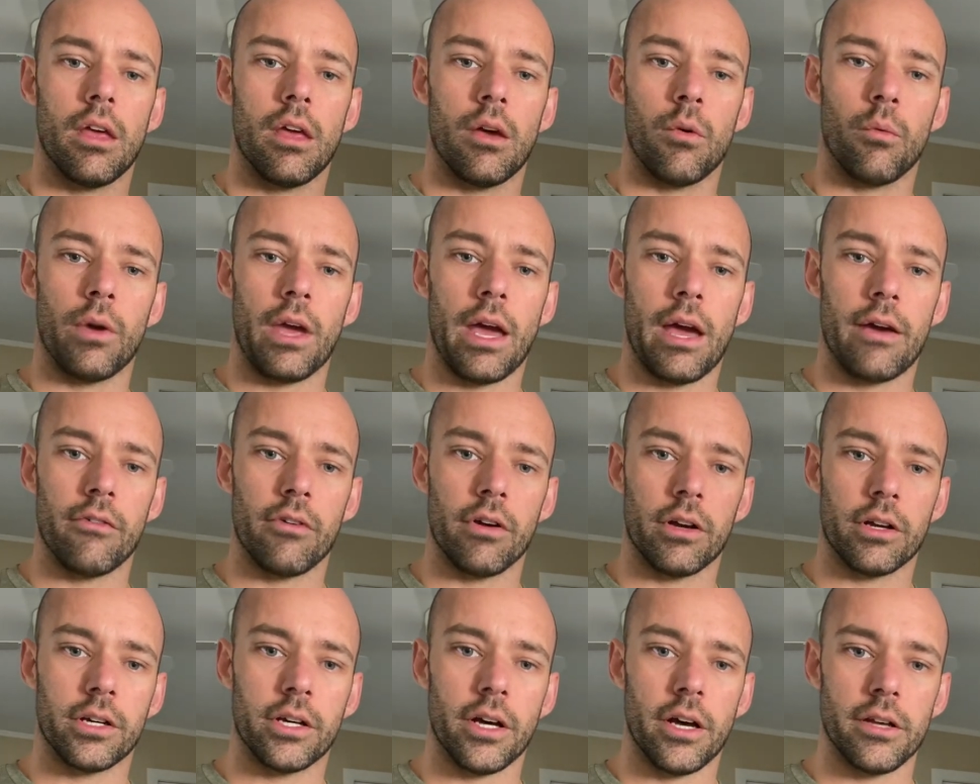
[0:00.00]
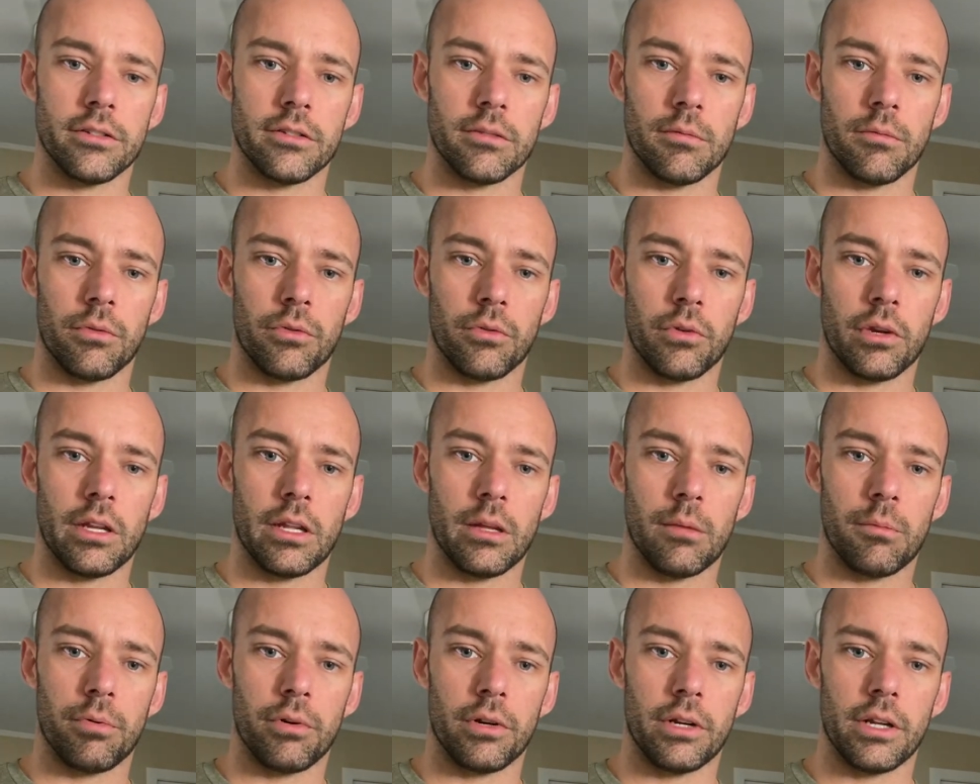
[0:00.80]
We have a custom
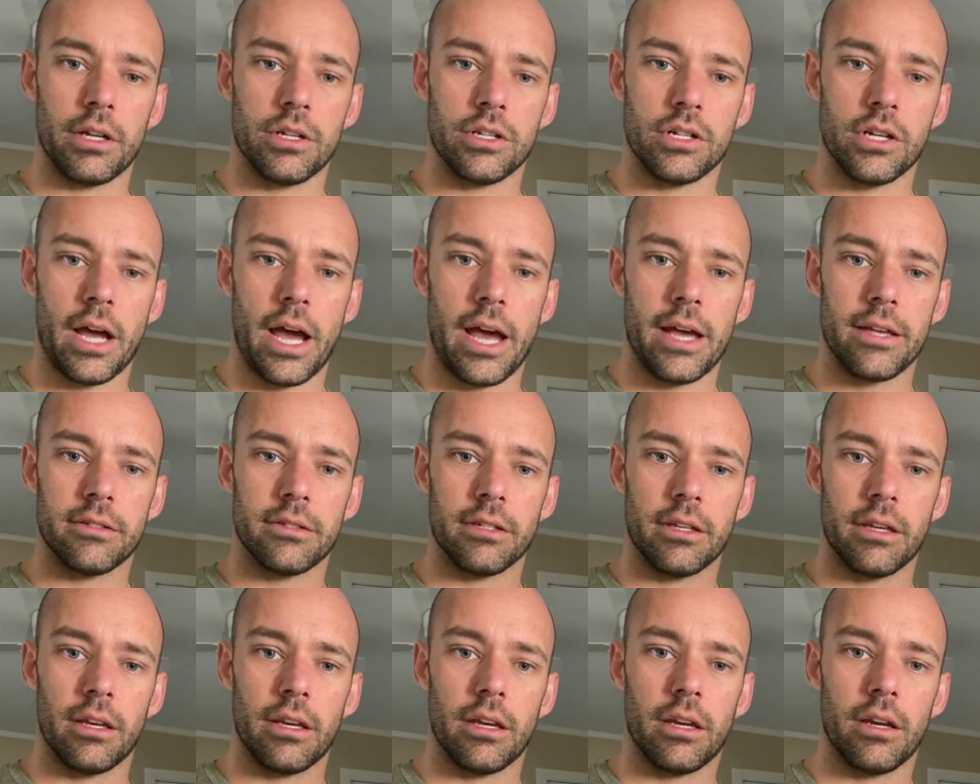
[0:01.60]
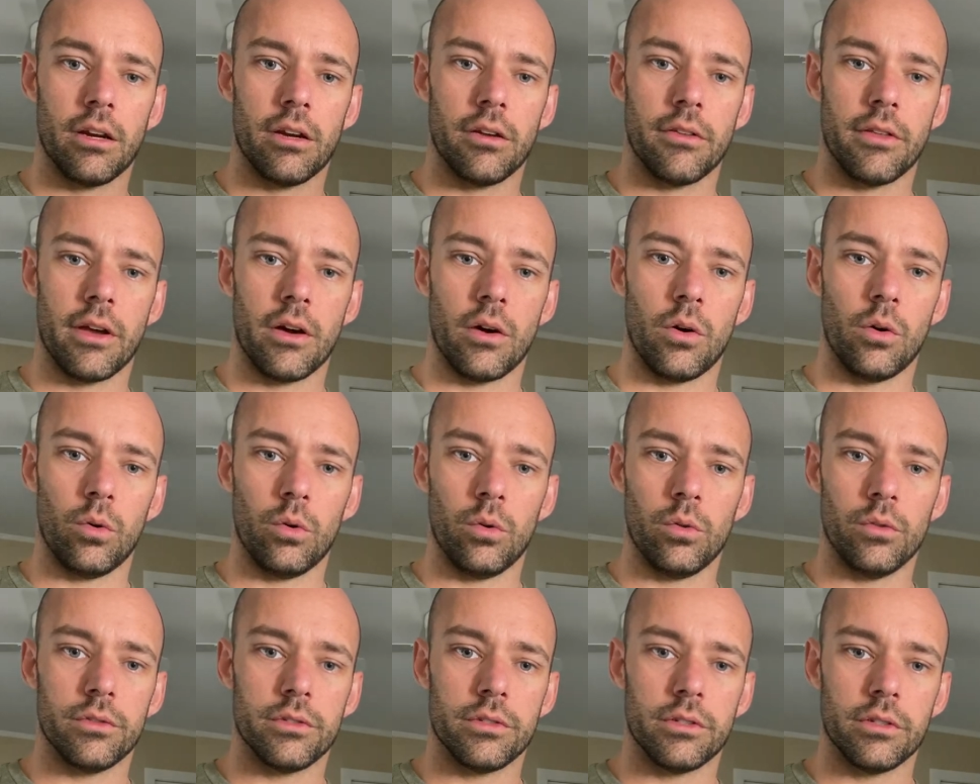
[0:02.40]
3D printed chassis here that
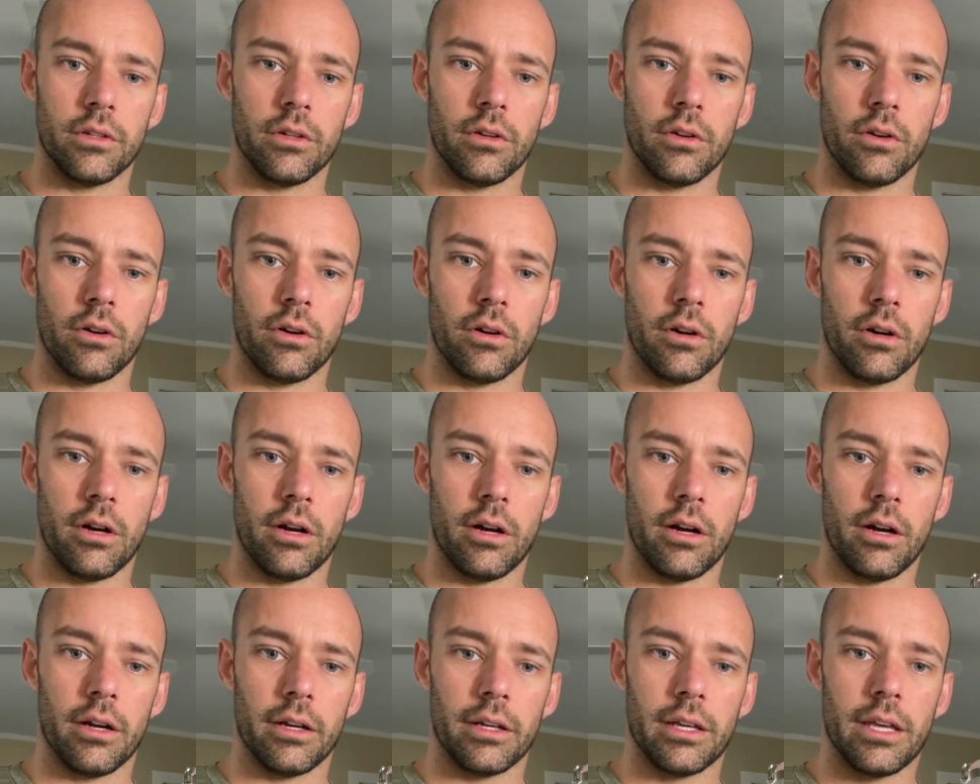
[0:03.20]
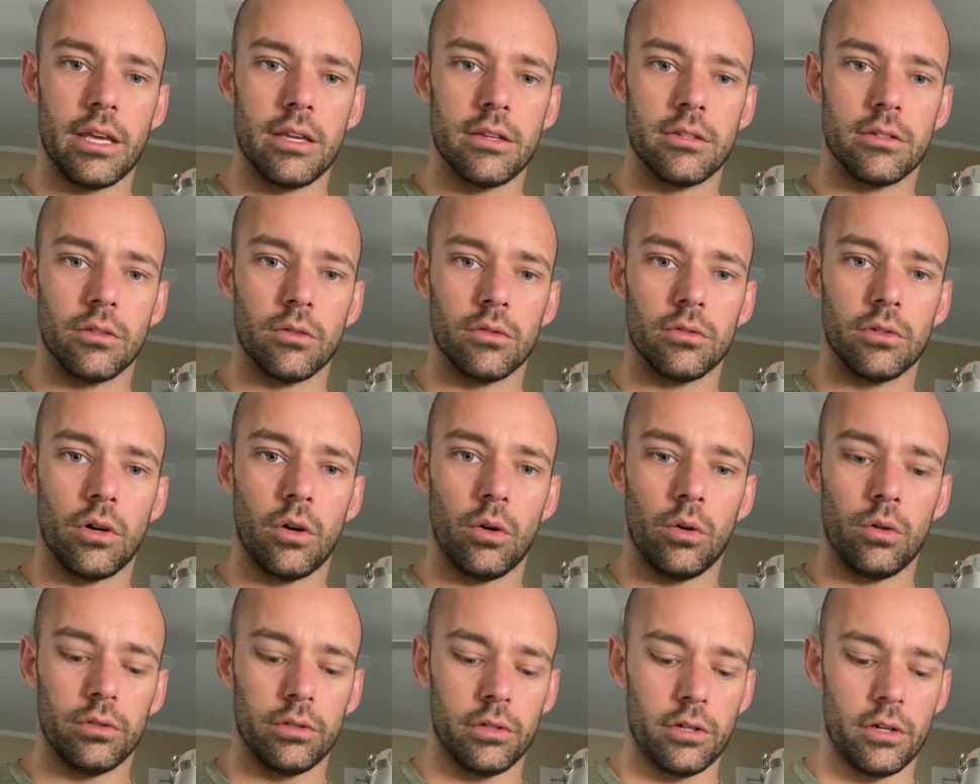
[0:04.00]
holds your keystone
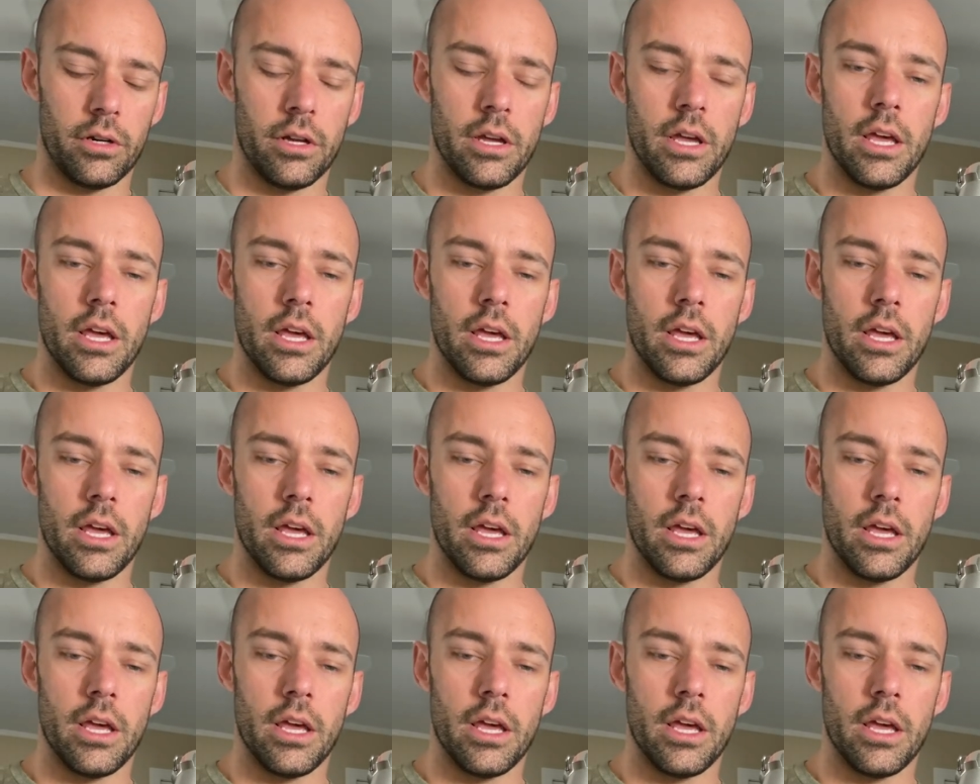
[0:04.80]
holder